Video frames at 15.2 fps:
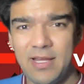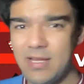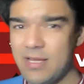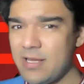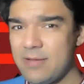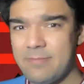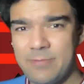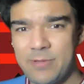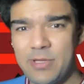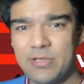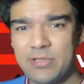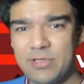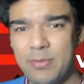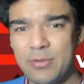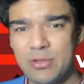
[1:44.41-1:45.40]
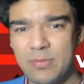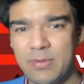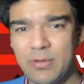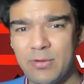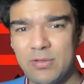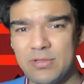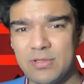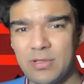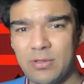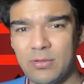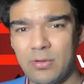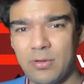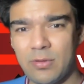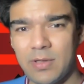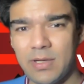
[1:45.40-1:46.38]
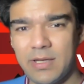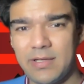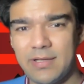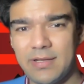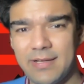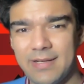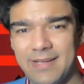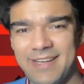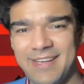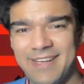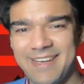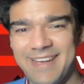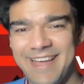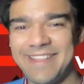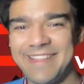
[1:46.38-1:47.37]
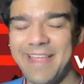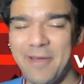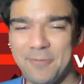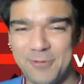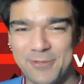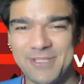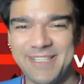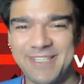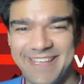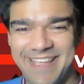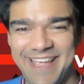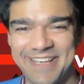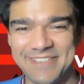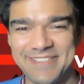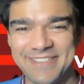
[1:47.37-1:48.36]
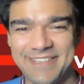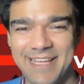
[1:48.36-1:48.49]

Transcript: there's supposed to be goals galore, right? And that was the case.